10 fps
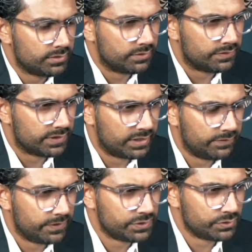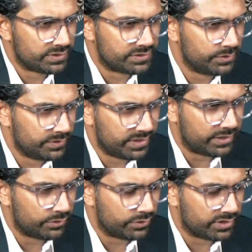So if an individual is doing that,
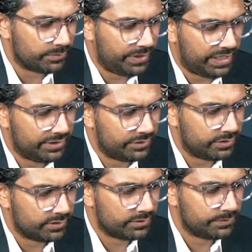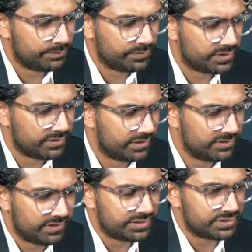or a competitor,
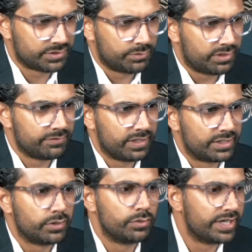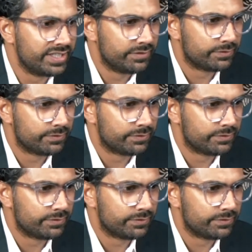isn't that just a red flag already